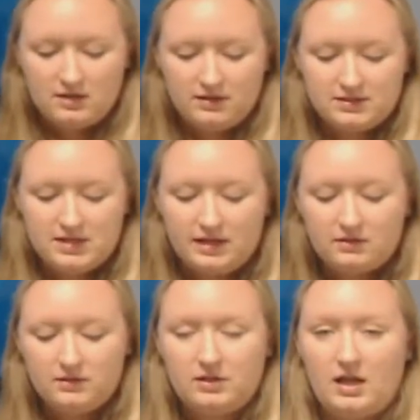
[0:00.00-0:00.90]
let's take
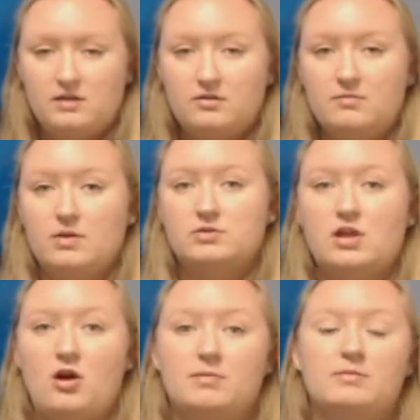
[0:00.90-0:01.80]
a look at who the most
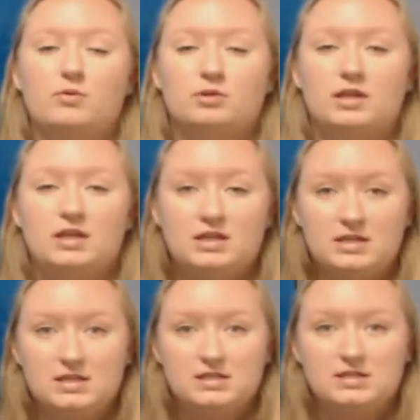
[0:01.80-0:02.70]
common bully
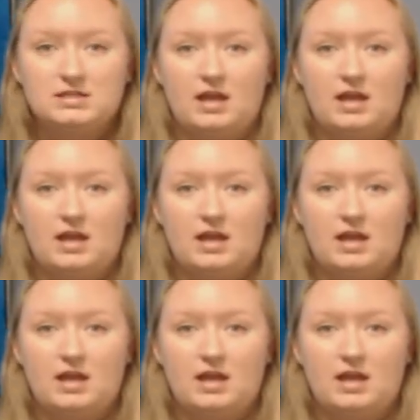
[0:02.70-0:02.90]
is.